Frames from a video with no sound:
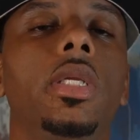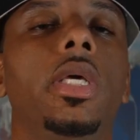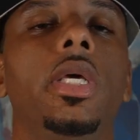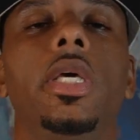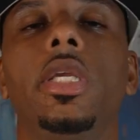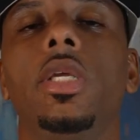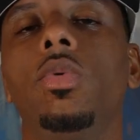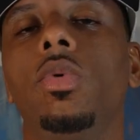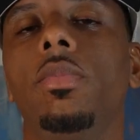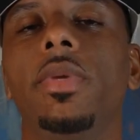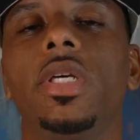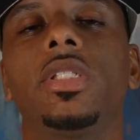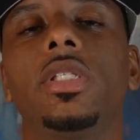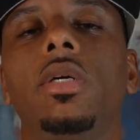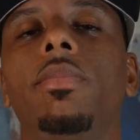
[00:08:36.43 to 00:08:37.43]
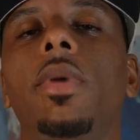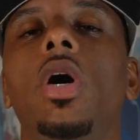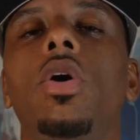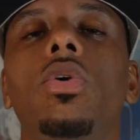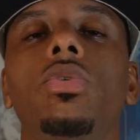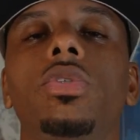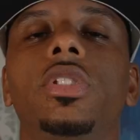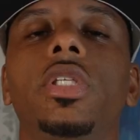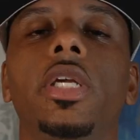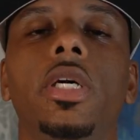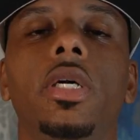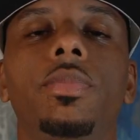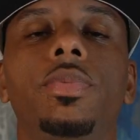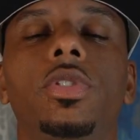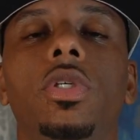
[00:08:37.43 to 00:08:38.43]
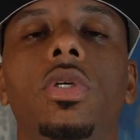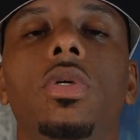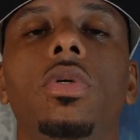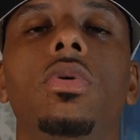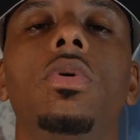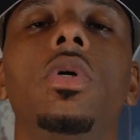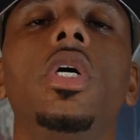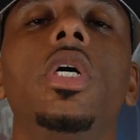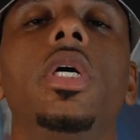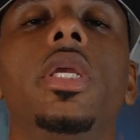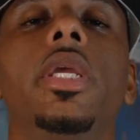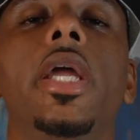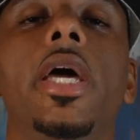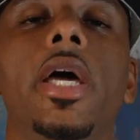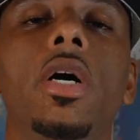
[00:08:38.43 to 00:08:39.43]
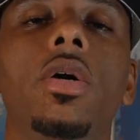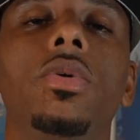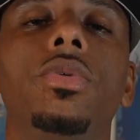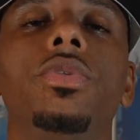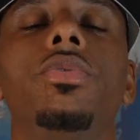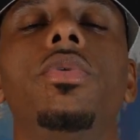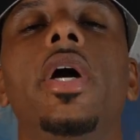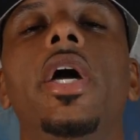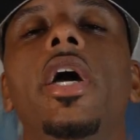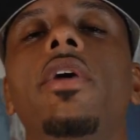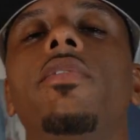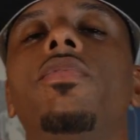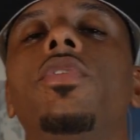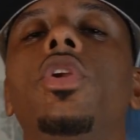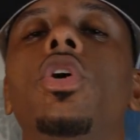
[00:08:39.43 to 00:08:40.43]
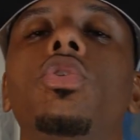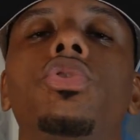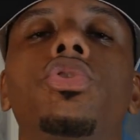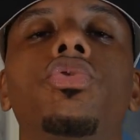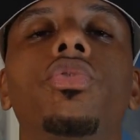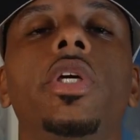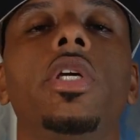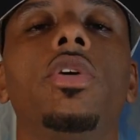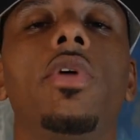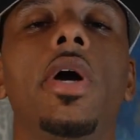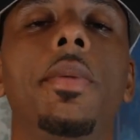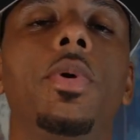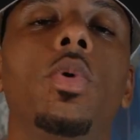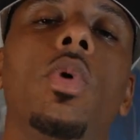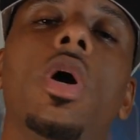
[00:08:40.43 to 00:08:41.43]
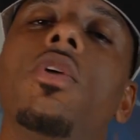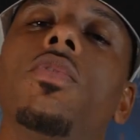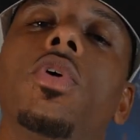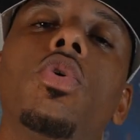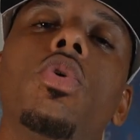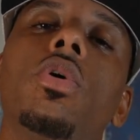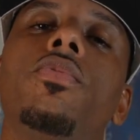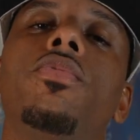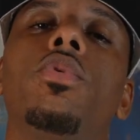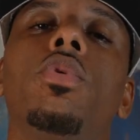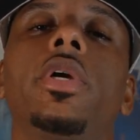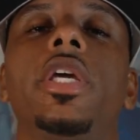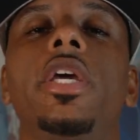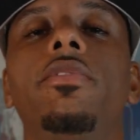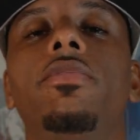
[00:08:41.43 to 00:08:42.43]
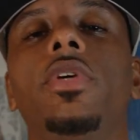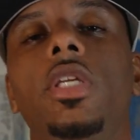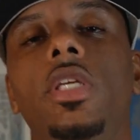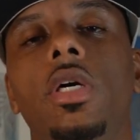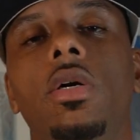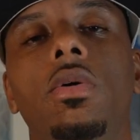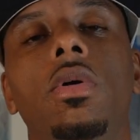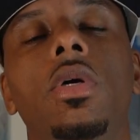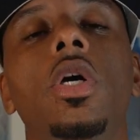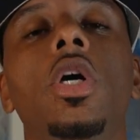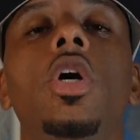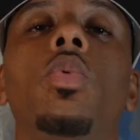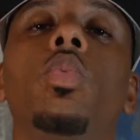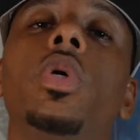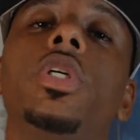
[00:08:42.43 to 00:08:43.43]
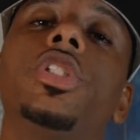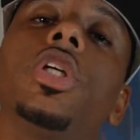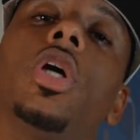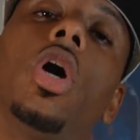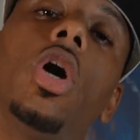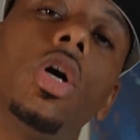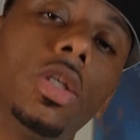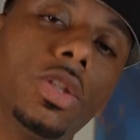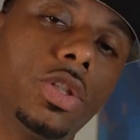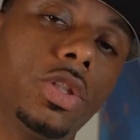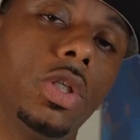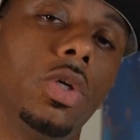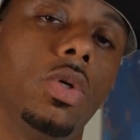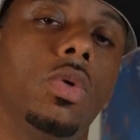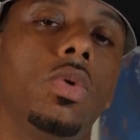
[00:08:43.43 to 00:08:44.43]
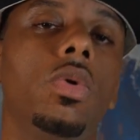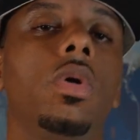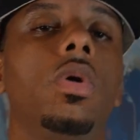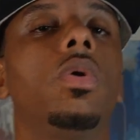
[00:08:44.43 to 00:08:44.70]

and it would mess up my whole setup. So now you have no screen cropping while recording 4K video, which also